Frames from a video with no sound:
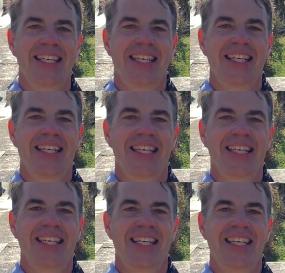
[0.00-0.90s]

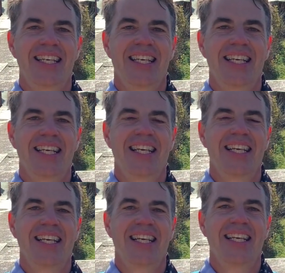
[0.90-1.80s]

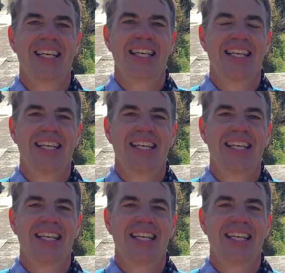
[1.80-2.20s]
(silent)